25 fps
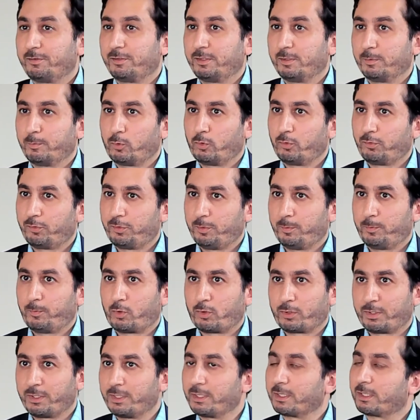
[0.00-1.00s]
the most
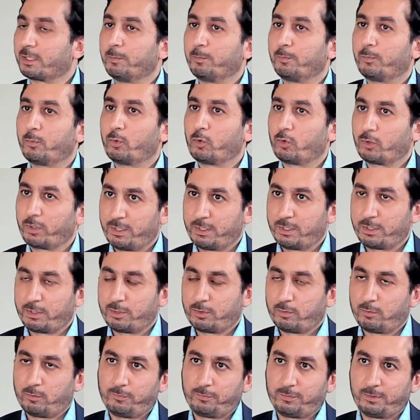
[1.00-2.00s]
important component
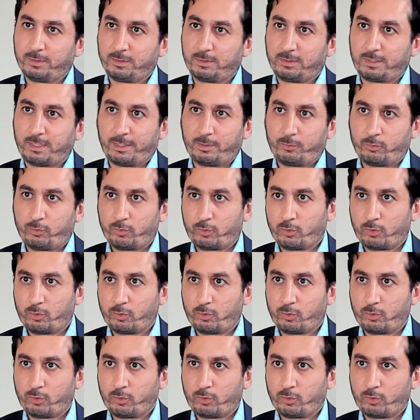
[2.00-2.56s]
of the thyroid